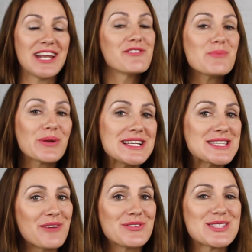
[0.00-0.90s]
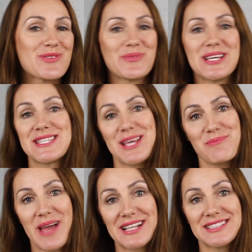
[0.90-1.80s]
and everybody suffers from these
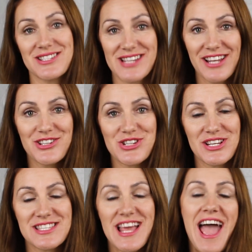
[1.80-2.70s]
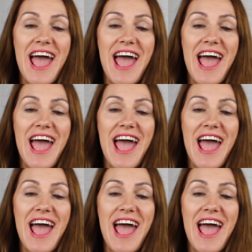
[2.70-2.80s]
setbacks and challenges,